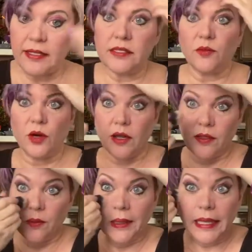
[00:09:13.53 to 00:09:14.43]
him where all
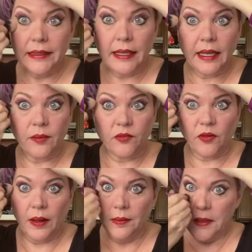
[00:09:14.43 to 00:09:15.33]
the blood came
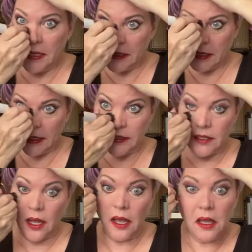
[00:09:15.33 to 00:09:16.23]
from that they
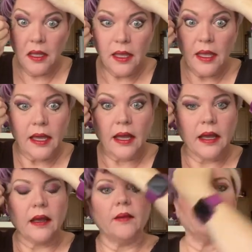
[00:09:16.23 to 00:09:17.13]
saw,
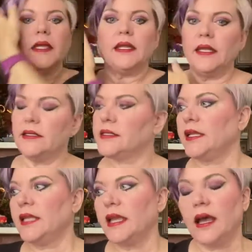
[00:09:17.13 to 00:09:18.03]
um, and he said
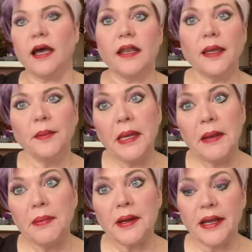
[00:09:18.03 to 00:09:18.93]
he got a
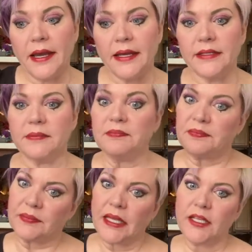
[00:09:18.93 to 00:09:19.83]
paper cut.
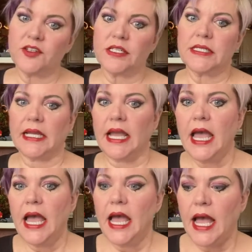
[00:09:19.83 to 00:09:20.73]
Interesting.
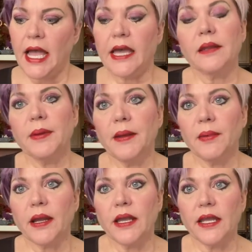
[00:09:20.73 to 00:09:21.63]
I got a paper
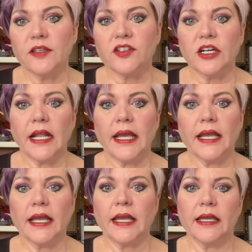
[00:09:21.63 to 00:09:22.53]
cut
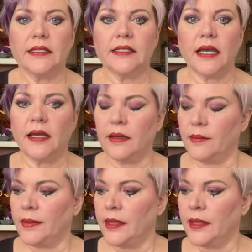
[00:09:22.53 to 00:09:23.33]
yesterday, and um,